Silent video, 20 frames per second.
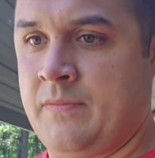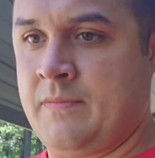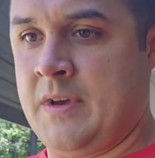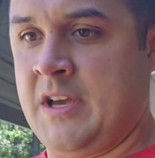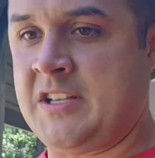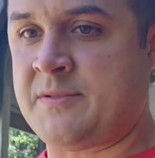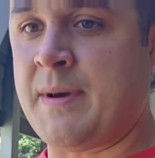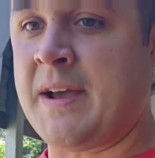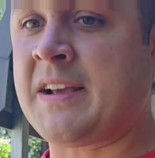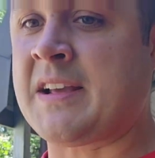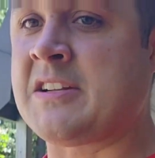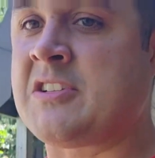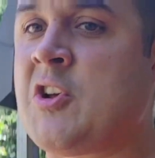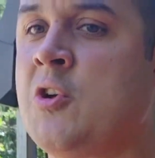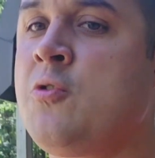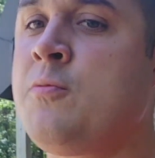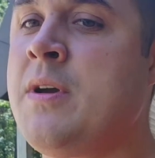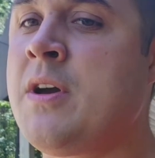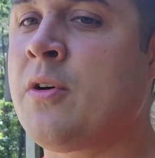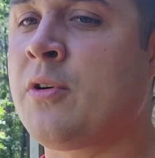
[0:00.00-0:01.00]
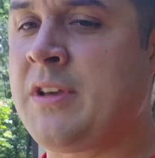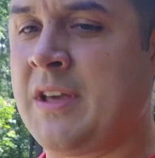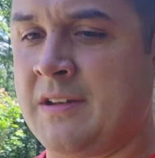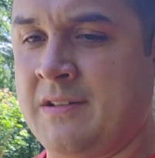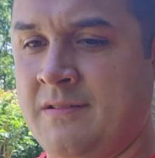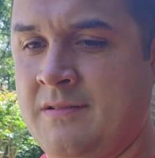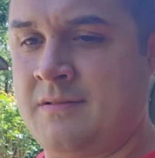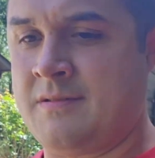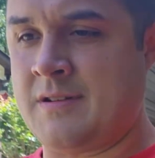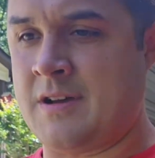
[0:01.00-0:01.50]
He's making $2
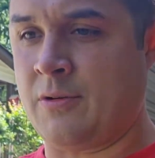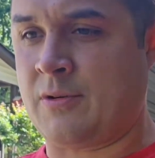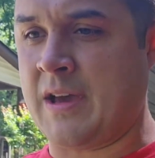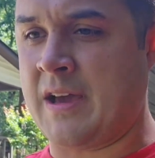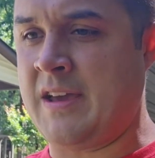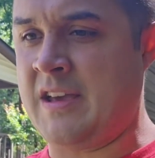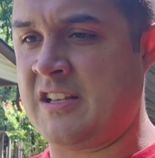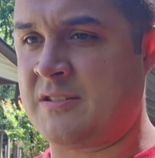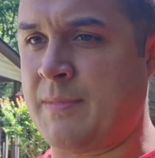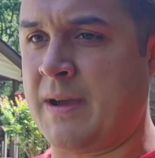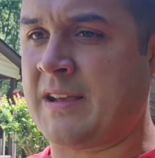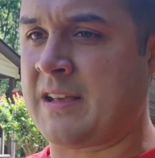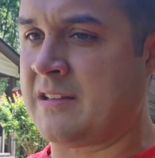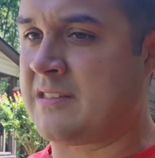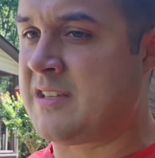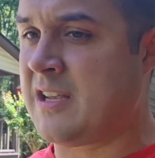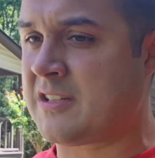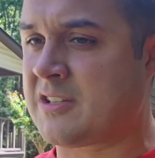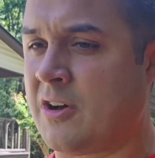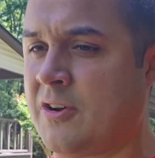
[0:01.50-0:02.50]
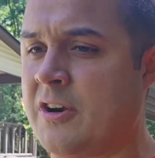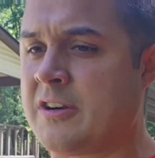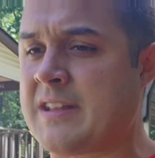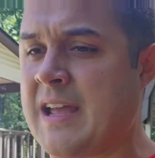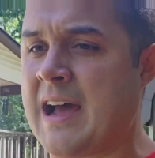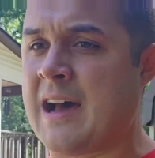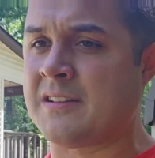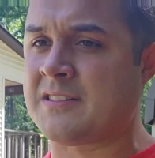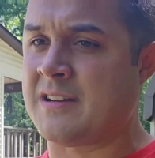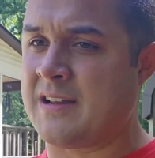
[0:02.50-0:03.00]
million. Okay, he's making $600,000
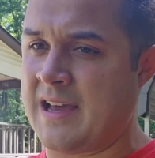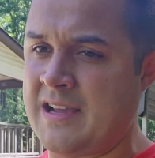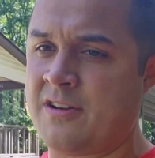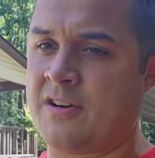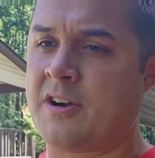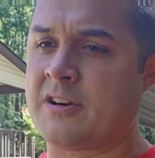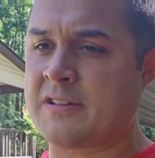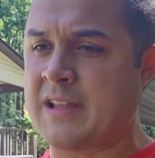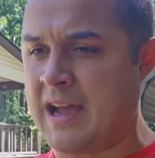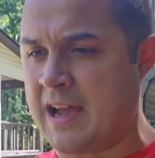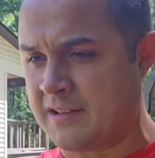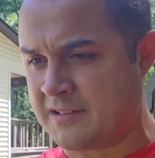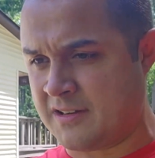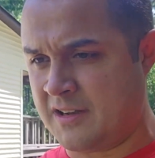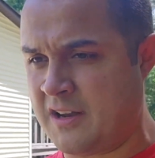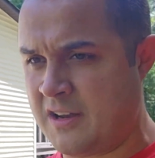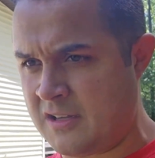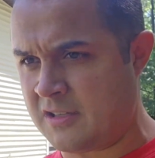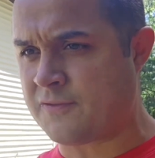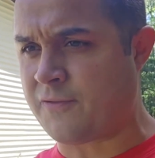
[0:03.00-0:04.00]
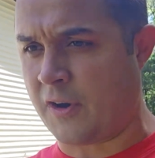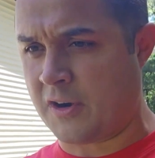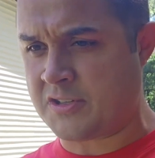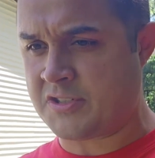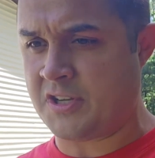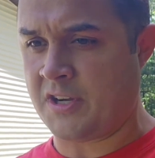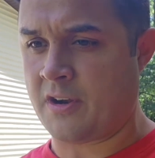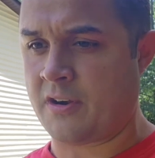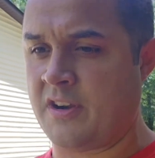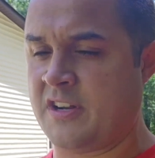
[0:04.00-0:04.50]
to $800,000 in his
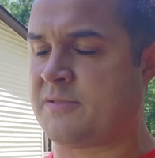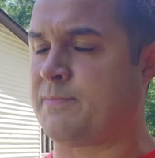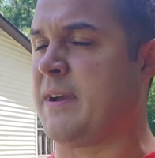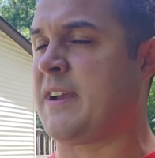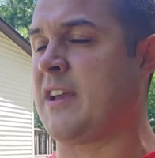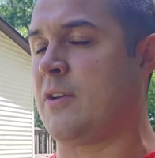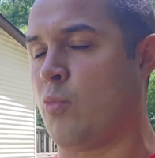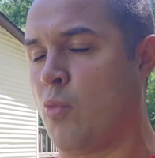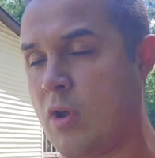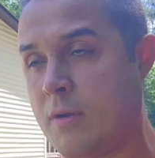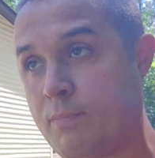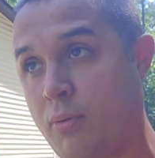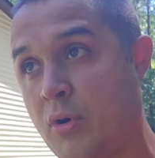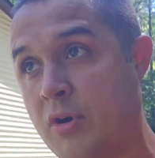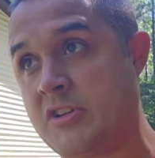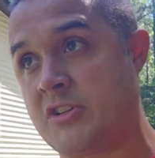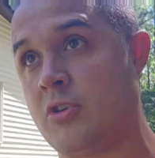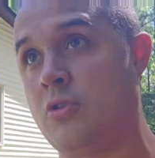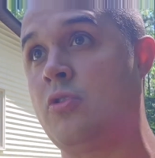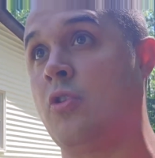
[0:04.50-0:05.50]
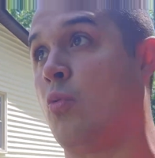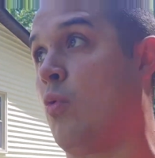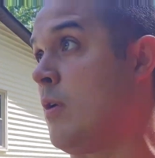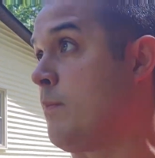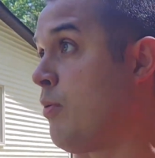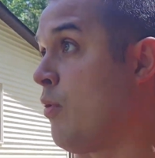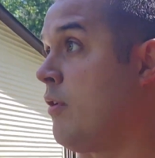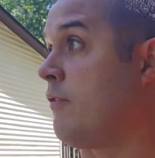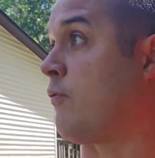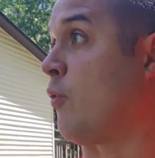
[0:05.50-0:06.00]
first year, and he's making 1.2 to
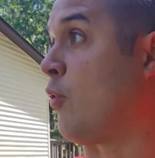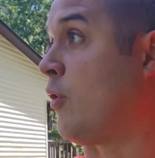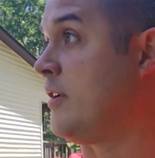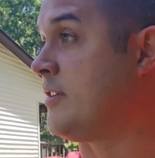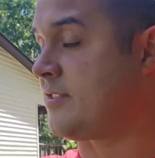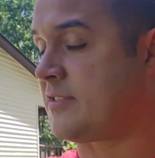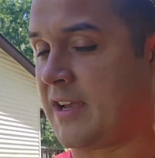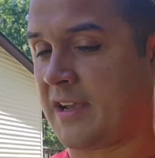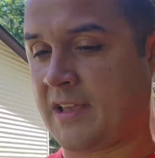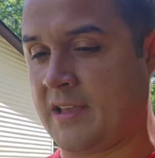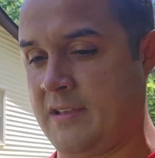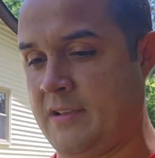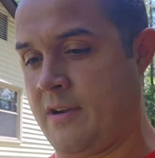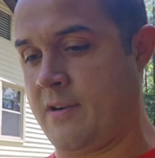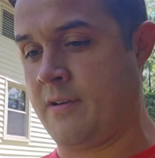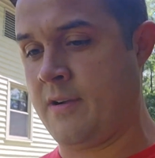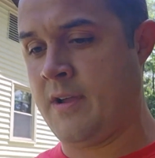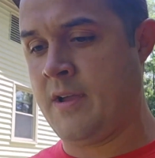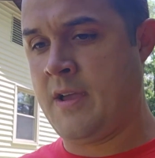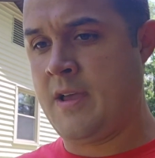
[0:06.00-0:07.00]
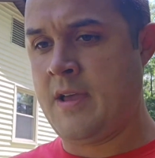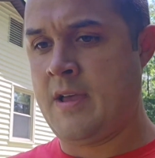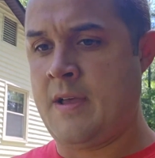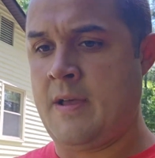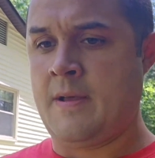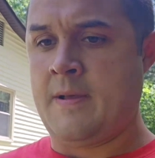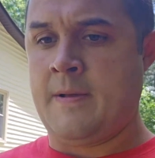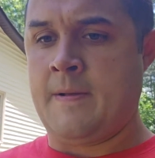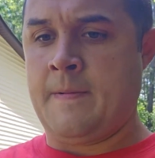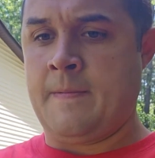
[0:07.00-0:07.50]
1.4 in his second year.
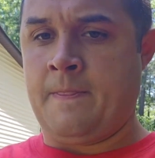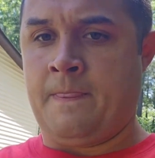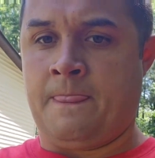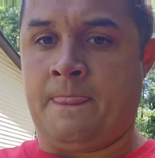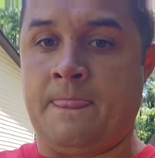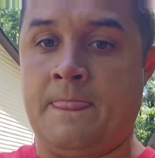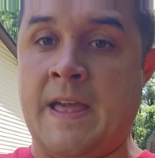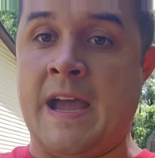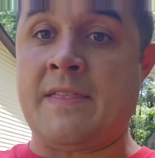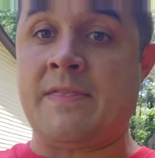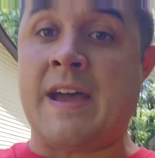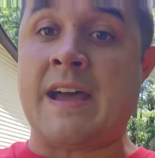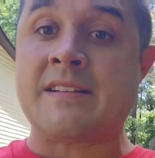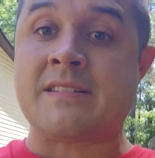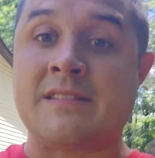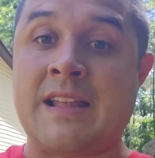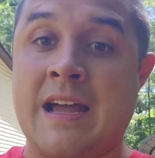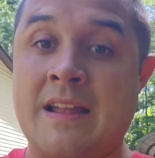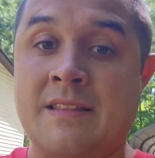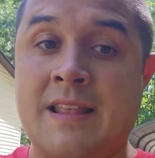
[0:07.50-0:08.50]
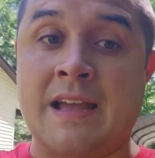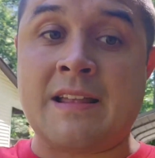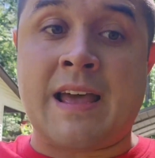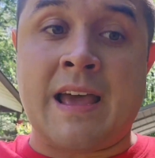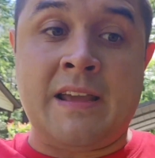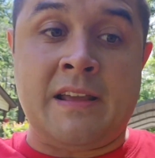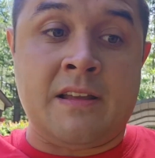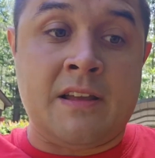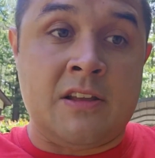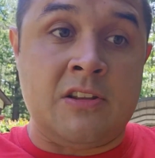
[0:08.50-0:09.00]

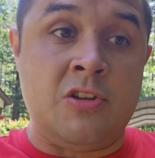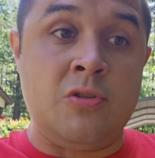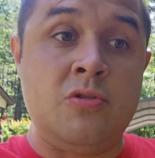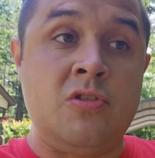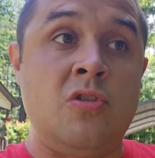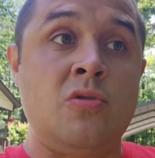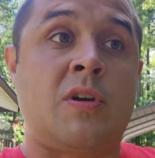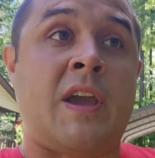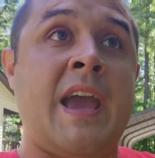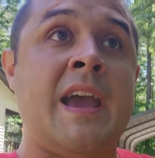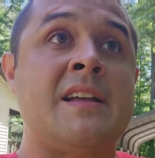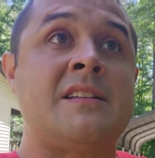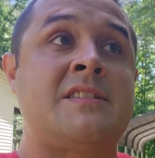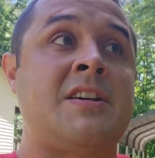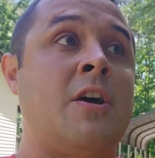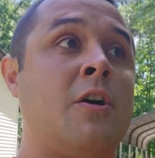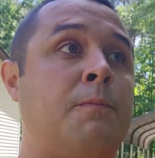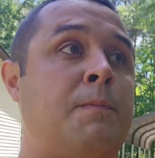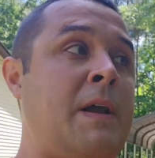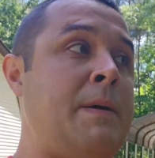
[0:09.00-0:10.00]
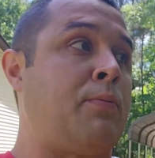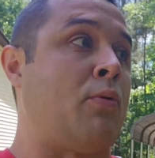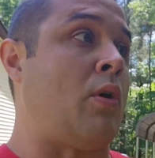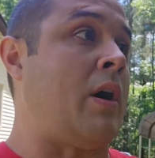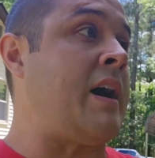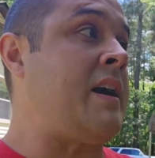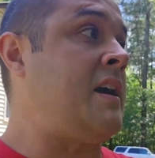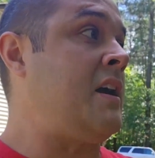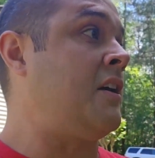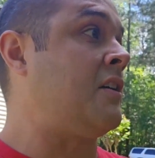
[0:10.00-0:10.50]
Hey, you can't tell people,
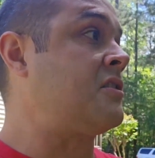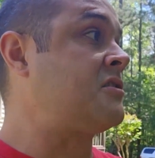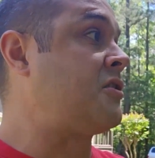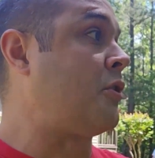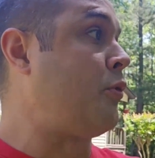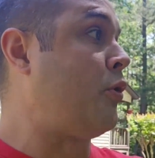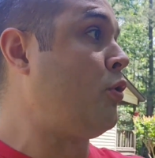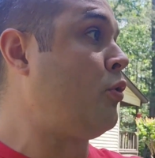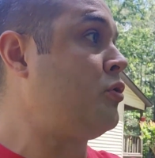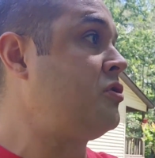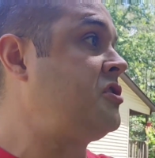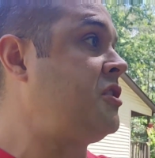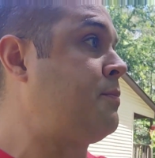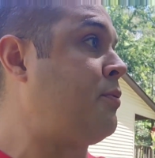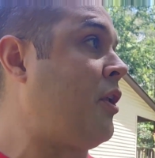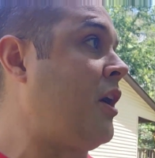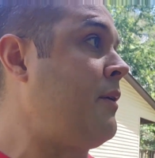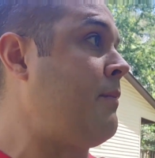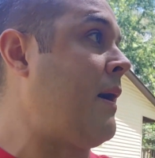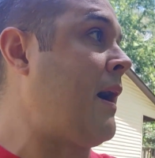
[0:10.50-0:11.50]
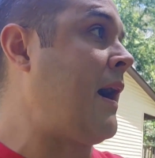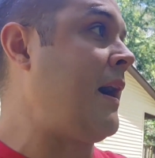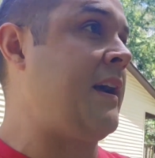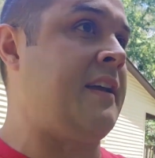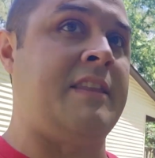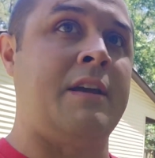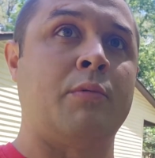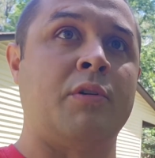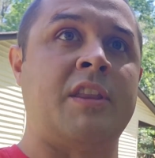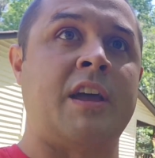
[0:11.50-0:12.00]
hey, here's the rules you play by,
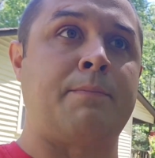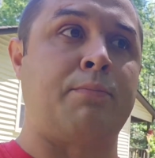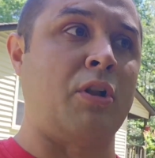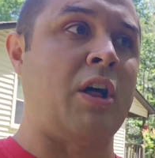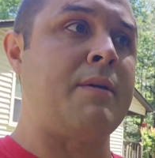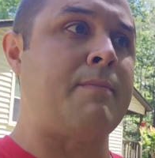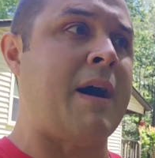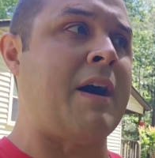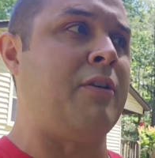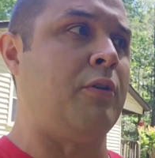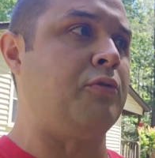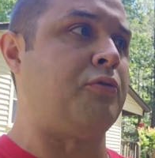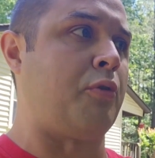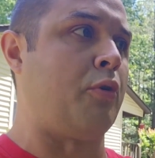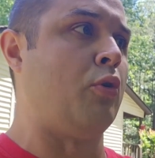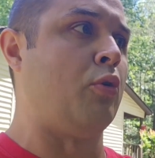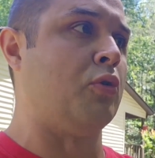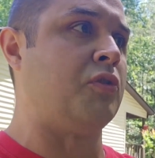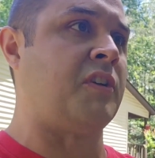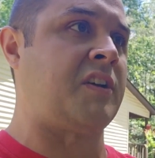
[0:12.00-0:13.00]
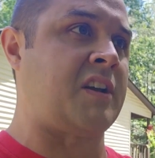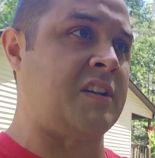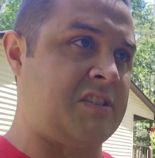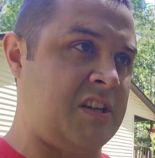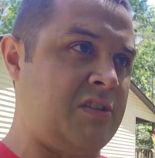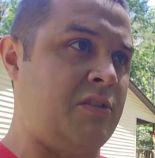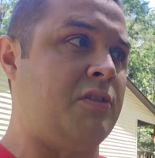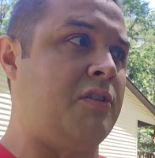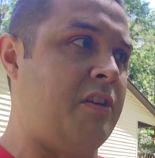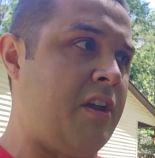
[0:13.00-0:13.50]
and then when they play by those rules and
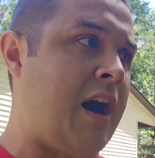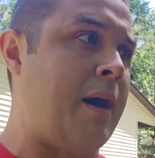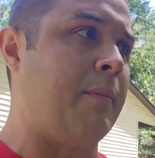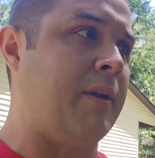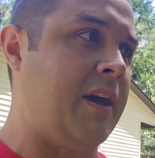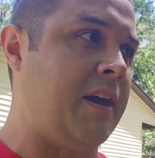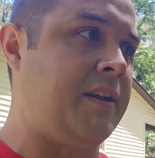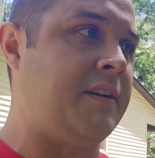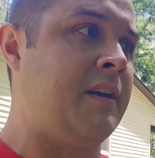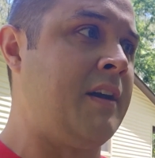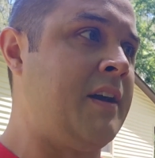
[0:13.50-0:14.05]
continue to dominate,